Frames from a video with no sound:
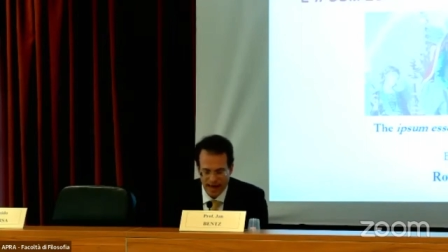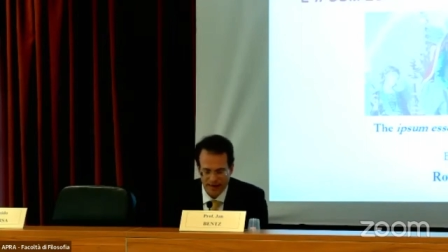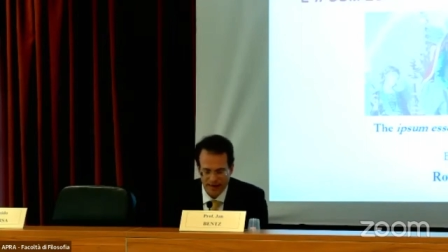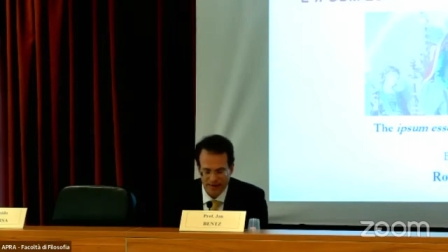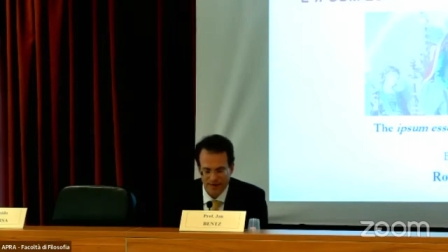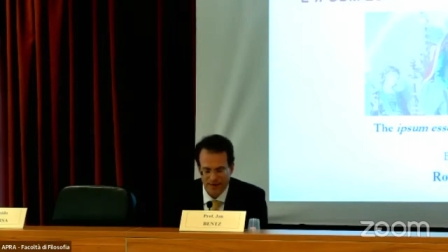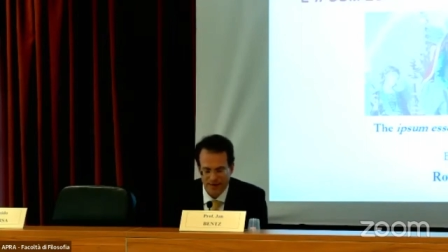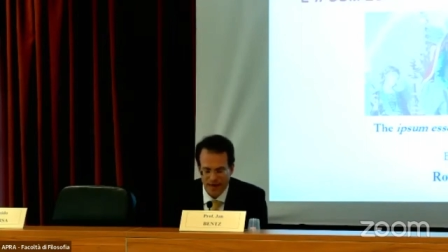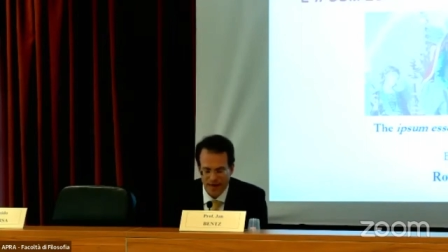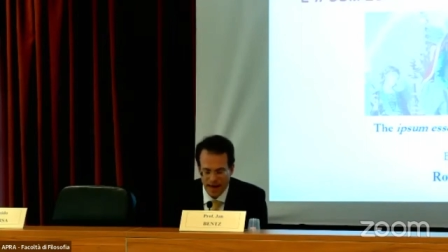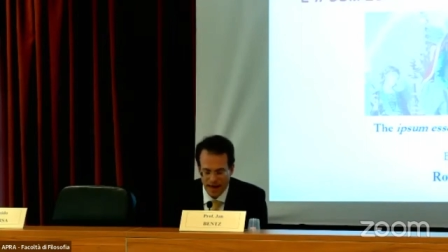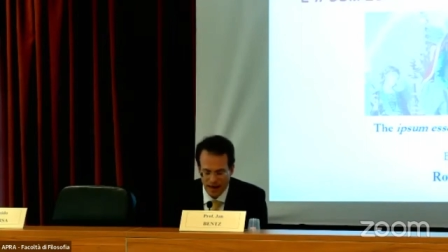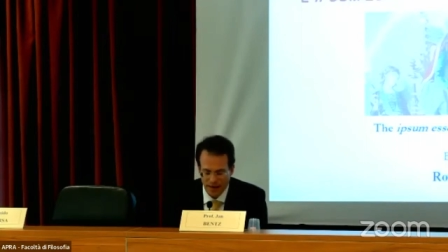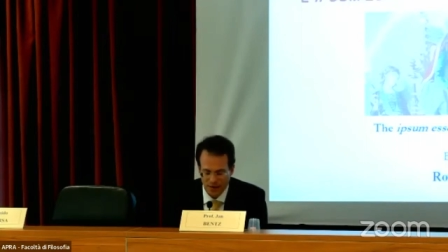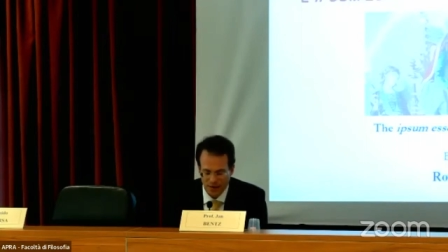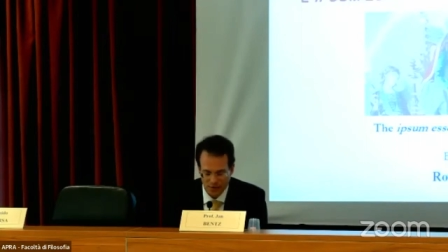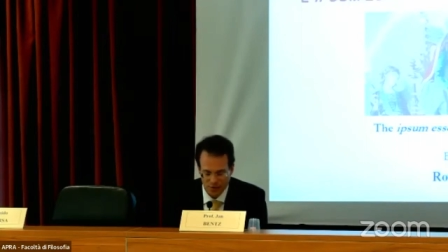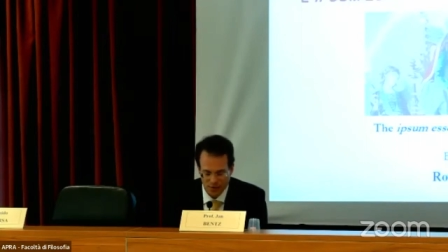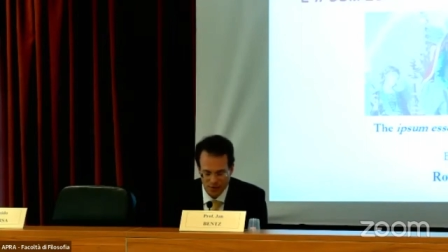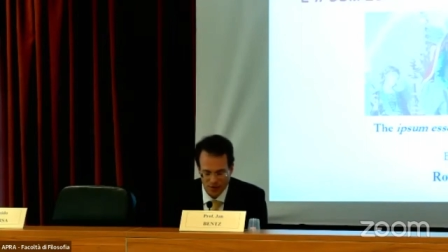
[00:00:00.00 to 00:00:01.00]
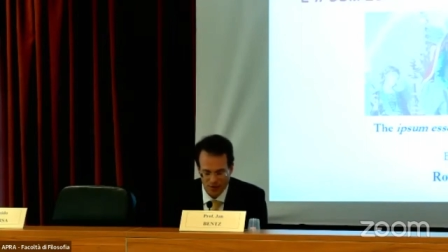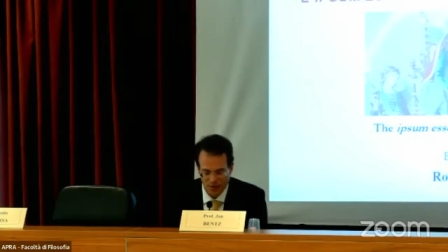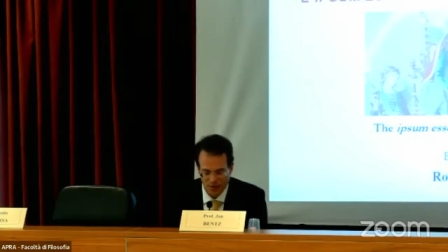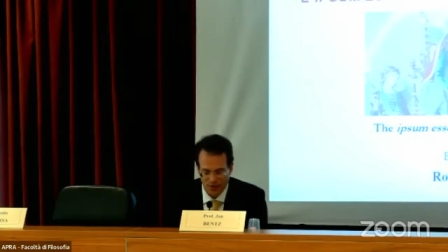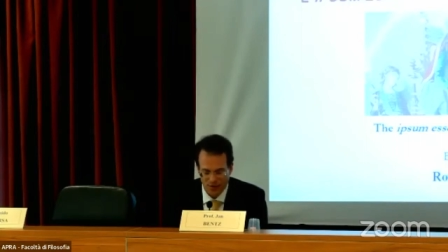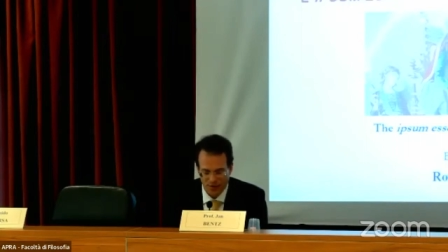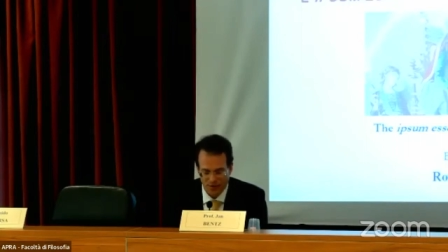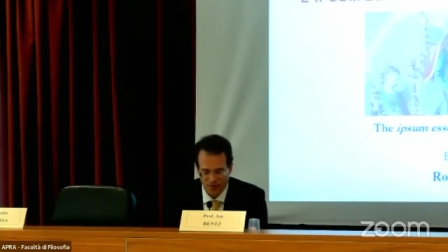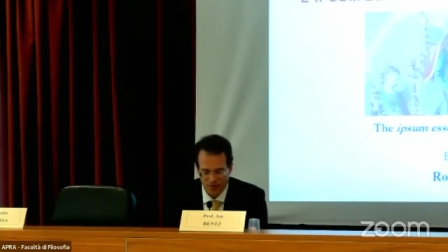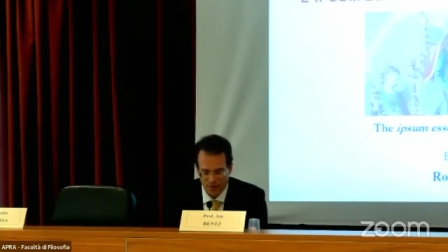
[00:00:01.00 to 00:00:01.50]
as the actual
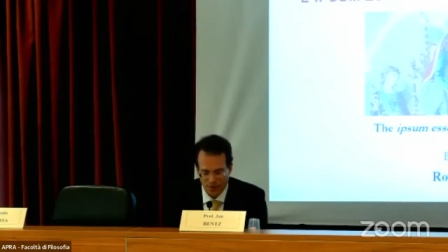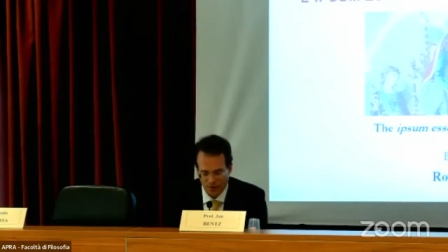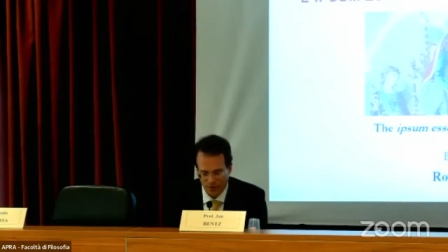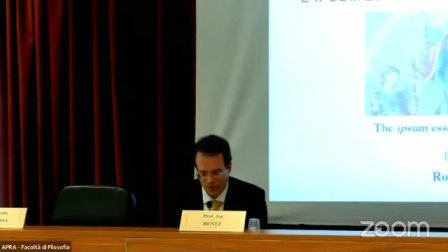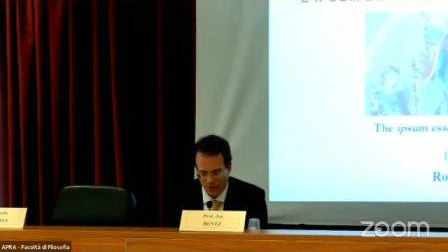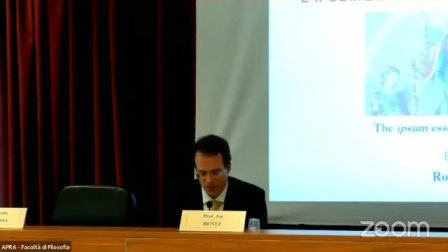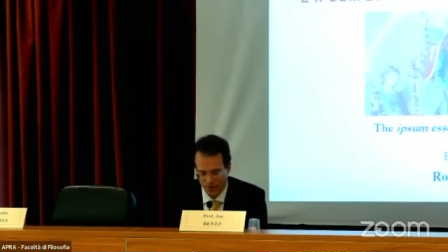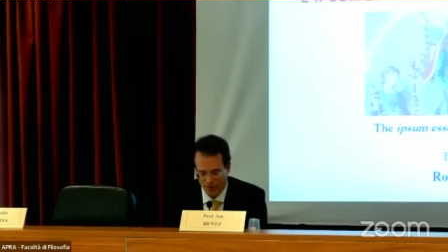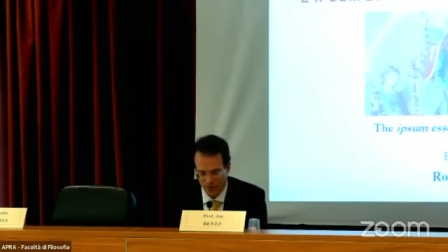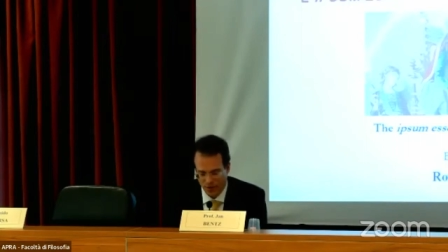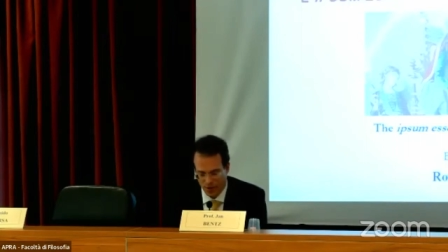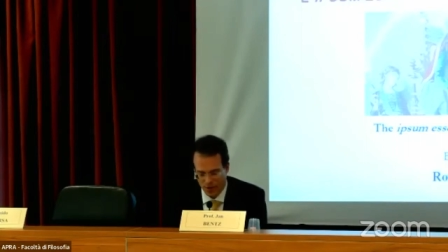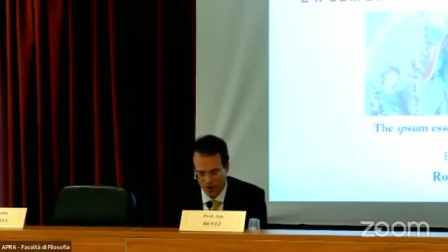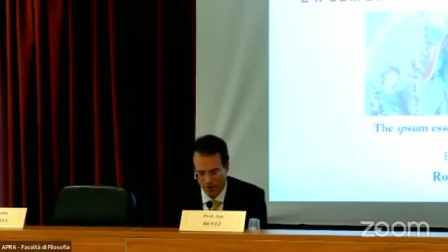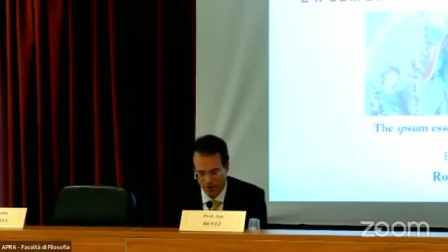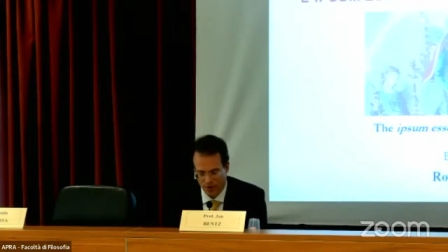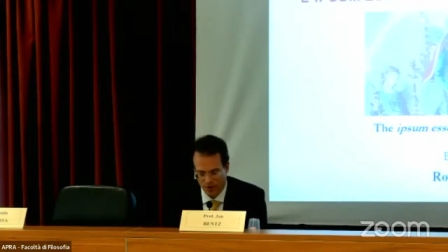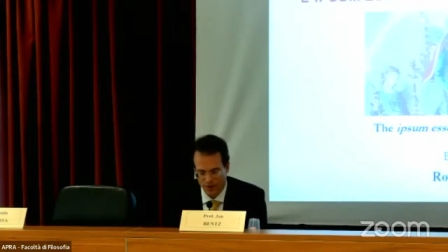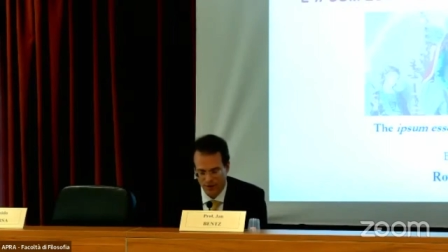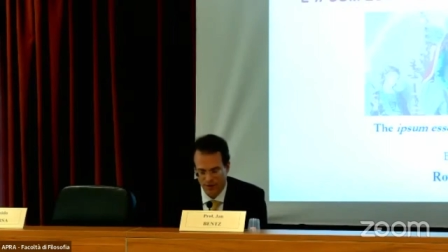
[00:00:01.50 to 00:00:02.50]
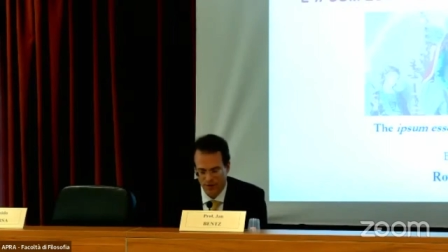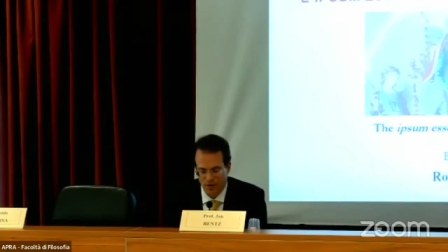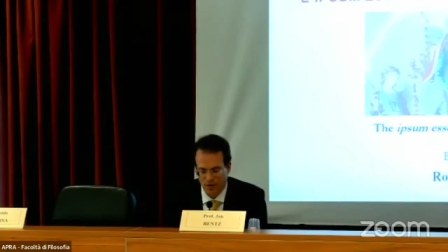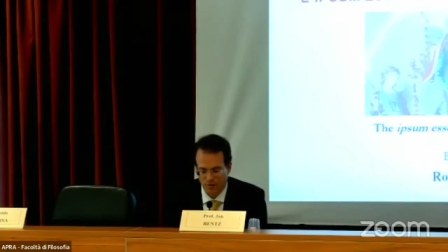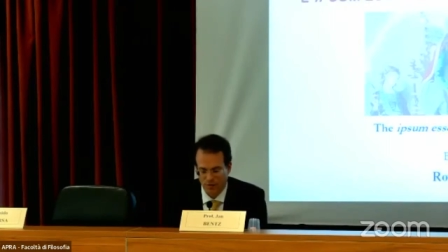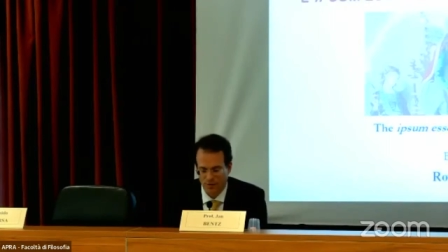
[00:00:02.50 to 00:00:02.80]
universal cause